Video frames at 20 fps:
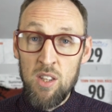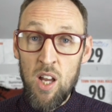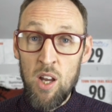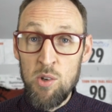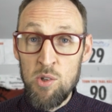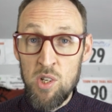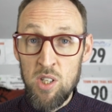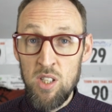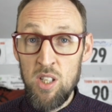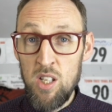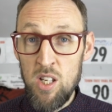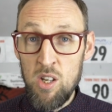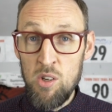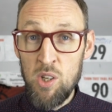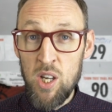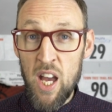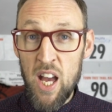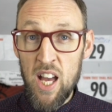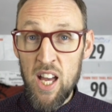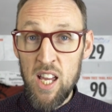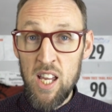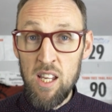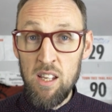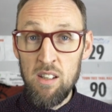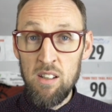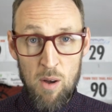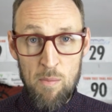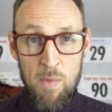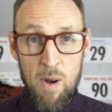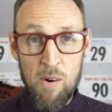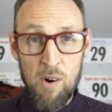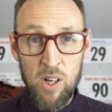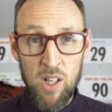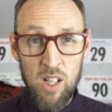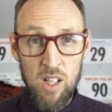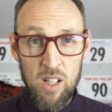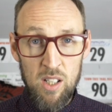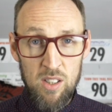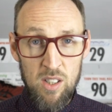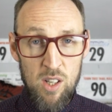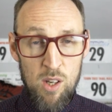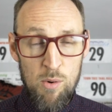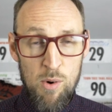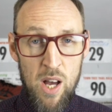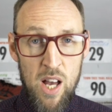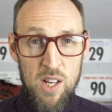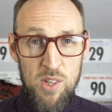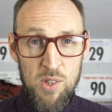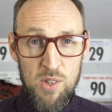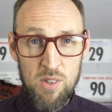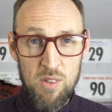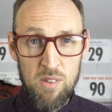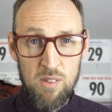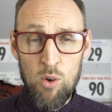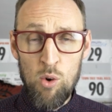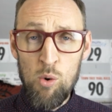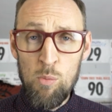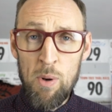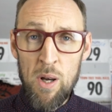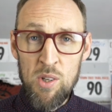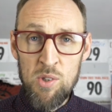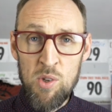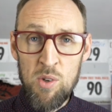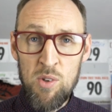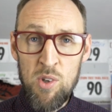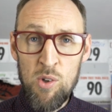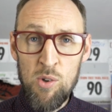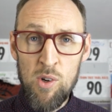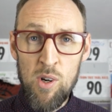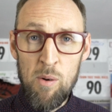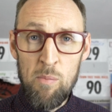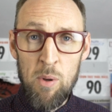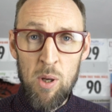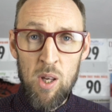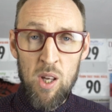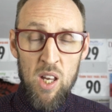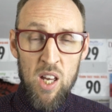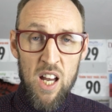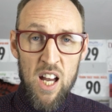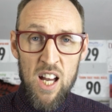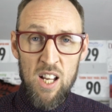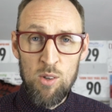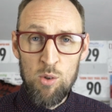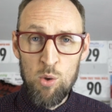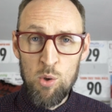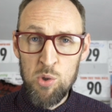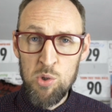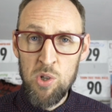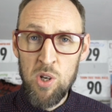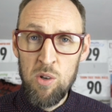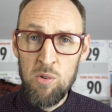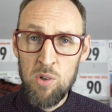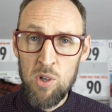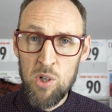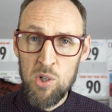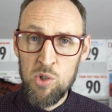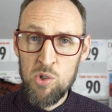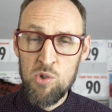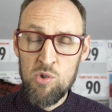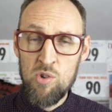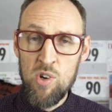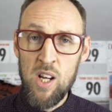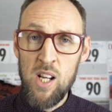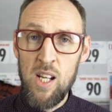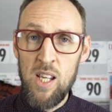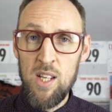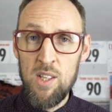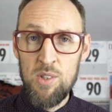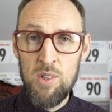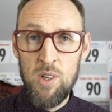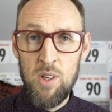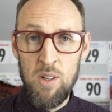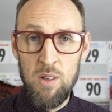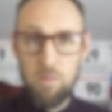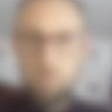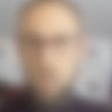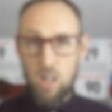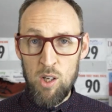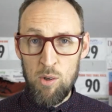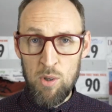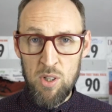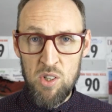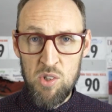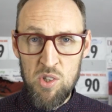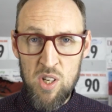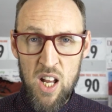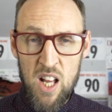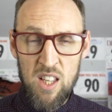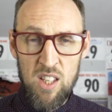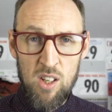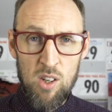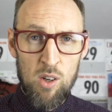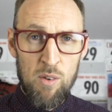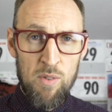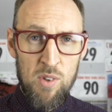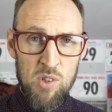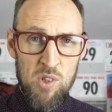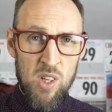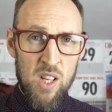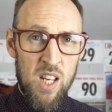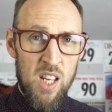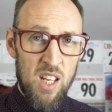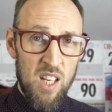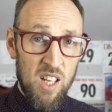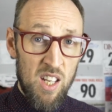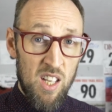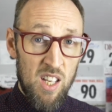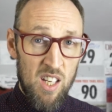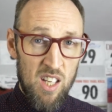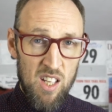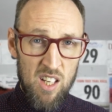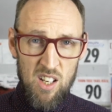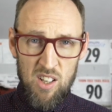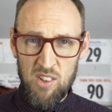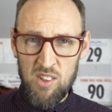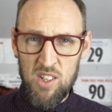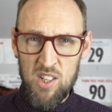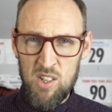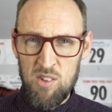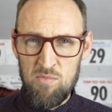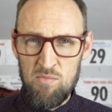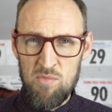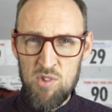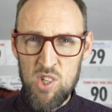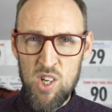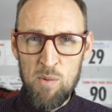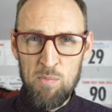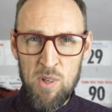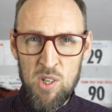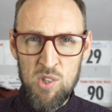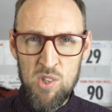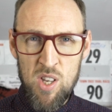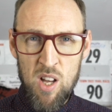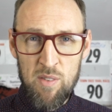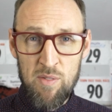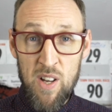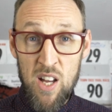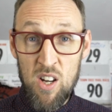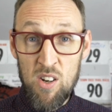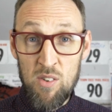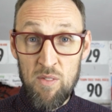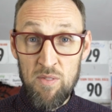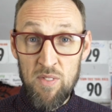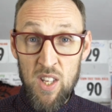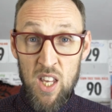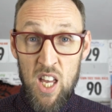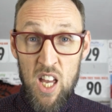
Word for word: those in the UK, America, the US, all parts of Europe and also Australia too. Hope you understand that obviously I've got to ship this stuff out.